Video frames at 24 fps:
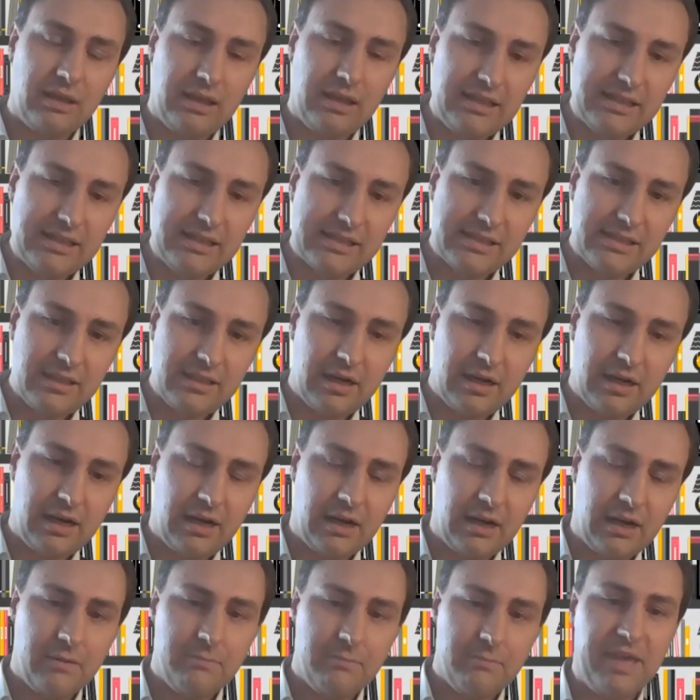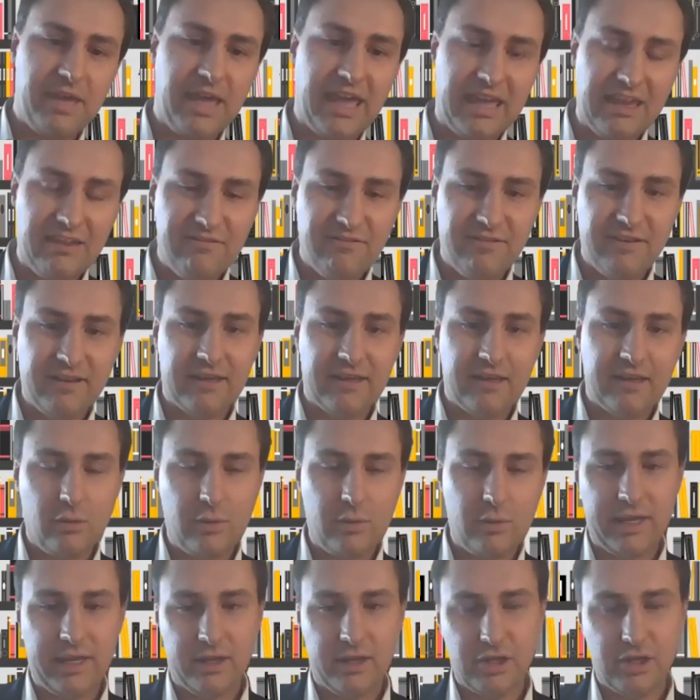is the car behaving in the
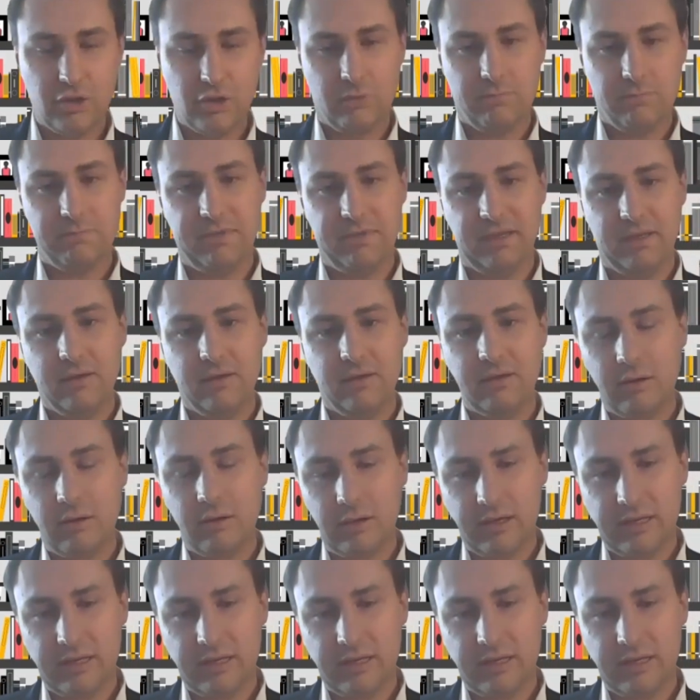way it should be? Yeah?